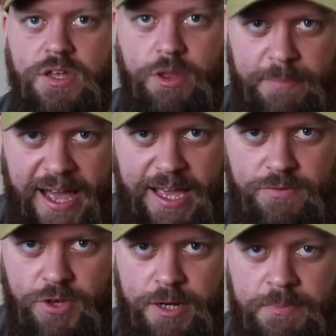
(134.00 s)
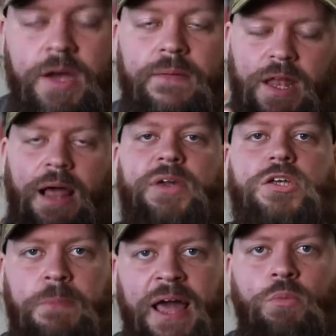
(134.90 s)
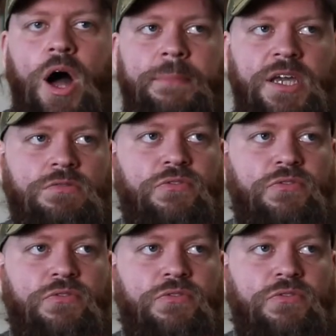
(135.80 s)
the behavior. Now, let me explain what I mean.